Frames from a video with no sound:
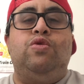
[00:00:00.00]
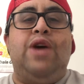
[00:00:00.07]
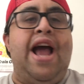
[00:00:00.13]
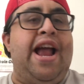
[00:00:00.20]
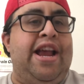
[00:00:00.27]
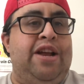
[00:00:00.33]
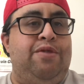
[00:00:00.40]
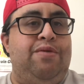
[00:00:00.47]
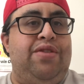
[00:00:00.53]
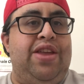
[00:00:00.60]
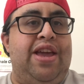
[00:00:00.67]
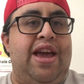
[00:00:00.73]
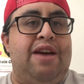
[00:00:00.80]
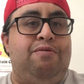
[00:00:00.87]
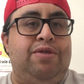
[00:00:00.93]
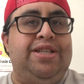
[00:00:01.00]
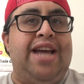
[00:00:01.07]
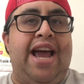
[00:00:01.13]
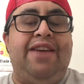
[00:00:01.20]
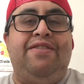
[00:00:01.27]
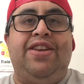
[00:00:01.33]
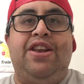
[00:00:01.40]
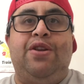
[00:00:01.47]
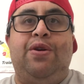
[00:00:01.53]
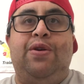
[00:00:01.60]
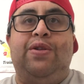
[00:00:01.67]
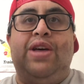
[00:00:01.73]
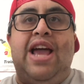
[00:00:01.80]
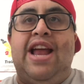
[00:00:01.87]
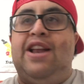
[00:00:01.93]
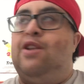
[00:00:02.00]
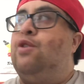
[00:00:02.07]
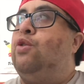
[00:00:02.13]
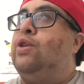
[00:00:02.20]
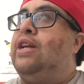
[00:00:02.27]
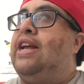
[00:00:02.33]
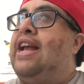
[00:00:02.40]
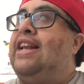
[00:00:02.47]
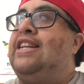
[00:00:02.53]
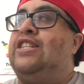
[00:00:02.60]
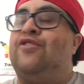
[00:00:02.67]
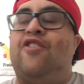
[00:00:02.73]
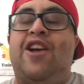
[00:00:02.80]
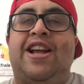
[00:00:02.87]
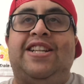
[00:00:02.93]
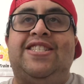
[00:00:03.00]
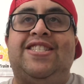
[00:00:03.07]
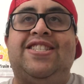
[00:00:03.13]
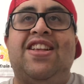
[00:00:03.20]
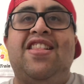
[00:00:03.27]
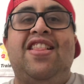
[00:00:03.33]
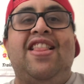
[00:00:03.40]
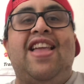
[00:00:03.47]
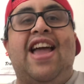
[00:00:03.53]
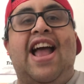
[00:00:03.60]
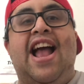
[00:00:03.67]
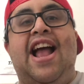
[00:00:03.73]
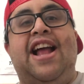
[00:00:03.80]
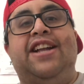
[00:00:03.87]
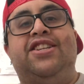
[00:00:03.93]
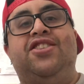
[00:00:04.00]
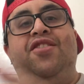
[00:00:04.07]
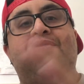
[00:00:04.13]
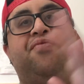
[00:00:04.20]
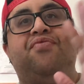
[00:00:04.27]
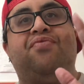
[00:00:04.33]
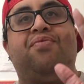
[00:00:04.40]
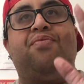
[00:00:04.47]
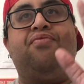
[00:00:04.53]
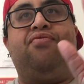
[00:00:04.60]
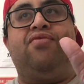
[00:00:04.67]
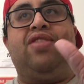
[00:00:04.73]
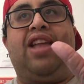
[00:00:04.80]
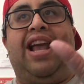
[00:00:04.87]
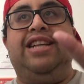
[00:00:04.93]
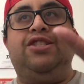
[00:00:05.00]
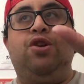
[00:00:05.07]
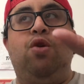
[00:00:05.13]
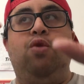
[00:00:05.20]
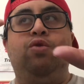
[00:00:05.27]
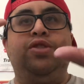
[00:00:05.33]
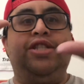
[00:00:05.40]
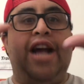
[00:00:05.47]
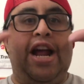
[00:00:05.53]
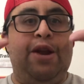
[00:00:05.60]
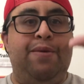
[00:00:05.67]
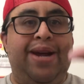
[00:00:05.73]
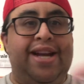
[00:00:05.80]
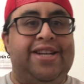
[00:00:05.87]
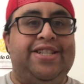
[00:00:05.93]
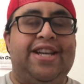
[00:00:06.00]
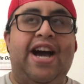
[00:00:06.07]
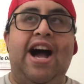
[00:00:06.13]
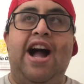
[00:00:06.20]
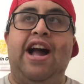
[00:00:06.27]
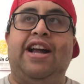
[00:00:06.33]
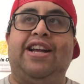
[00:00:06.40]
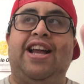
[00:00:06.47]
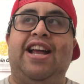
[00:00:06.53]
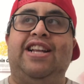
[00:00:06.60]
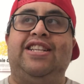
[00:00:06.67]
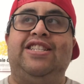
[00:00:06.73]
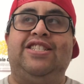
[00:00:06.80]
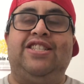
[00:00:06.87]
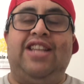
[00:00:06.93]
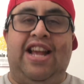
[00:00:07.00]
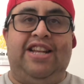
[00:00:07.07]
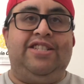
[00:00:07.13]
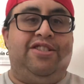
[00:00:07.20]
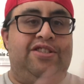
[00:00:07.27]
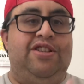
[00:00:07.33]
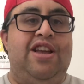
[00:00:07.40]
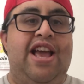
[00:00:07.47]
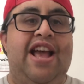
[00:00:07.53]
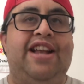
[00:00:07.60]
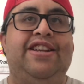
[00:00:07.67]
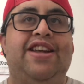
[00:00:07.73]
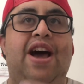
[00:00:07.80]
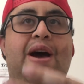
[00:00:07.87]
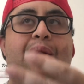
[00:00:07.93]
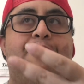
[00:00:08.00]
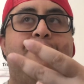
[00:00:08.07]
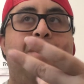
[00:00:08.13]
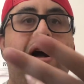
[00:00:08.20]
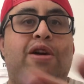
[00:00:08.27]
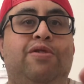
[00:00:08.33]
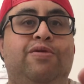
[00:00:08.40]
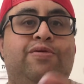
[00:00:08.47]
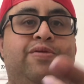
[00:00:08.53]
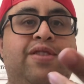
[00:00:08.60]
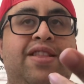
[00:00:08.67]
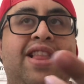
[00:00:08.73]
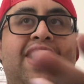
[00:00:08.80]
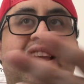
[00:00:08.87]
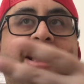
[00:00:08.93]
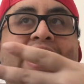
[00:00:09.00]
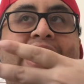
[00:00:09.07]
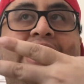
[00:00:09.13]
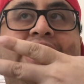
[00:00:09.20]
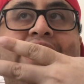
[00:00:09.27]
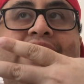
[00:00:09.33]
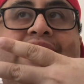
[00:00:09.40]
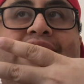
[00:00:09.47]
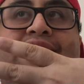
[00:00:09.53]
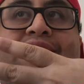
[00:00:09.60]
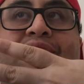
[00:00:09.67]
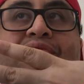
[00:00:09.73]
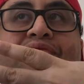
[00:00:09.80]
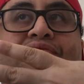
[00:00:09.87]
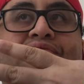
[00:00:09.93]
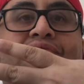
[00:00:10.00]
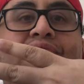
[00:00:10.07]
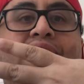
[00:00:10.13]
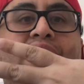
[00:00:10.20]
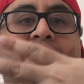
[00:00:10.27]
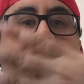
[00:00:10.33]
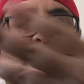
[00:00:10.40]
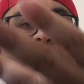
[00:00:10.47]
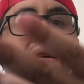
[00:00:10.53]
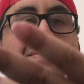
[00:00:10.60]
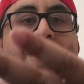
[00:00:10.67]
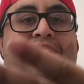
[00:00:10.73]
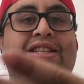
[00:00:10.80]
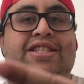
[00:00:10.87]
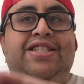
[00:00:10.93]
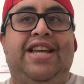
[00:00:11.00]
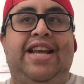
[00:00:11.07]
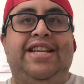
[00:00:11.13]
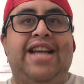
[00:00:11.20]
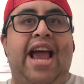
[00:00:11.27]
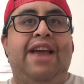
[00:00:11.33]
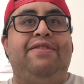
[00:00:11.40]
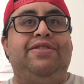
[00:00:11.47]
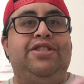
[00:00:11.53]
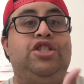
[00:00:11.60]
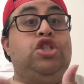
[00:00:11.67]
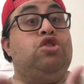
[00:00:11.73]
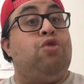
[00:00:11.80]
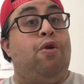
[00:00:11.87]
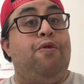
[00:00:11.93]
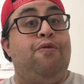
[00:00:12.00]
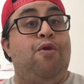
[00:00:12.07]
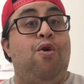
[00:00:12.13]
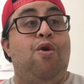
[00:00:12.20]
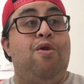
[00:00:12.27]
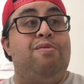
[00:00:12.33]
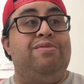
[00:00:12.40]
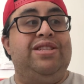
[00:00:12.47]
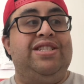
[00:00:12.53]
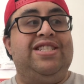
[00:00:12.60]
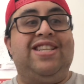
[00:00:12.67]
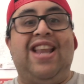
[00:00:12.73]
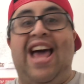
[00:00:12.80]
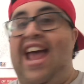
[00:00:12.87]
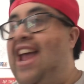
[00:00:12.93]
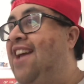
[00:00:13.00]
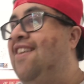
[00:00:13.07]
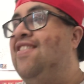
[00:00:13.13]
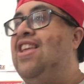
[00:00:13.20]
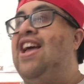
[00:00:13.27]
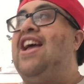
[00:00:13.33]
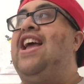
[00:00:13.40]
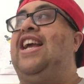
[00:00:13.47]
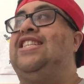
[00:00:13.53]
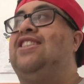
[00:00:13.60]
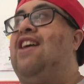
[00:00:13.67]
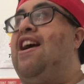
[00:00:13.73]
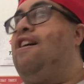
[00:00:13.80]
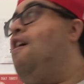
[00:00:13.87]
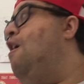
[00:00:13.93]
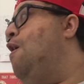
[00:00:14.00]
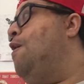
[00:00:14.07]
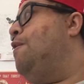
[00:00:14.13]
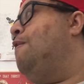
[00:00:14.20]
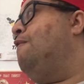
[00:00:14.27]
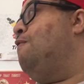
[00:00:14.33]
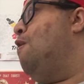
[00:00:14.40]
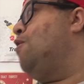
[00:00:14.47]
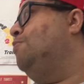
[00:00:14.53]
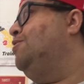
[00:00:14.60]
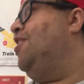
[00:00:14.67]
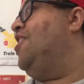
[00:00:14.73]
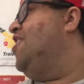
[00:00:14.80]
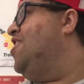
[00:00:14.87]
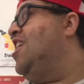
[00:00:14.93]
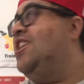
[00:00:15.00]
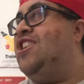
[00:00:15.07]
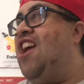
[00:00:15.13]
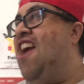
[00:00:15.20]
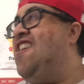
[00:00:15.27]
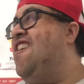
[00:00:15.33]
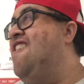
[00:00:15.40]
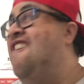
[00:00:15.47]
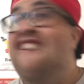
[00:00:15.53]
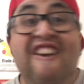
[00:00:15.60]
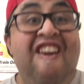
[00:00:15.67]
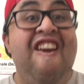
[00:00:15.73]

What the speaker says: hanging with David and his friends, and it's all shadowy and dark, and Michael is about to see David's true form, and he's like, oh, welcome to the initiation.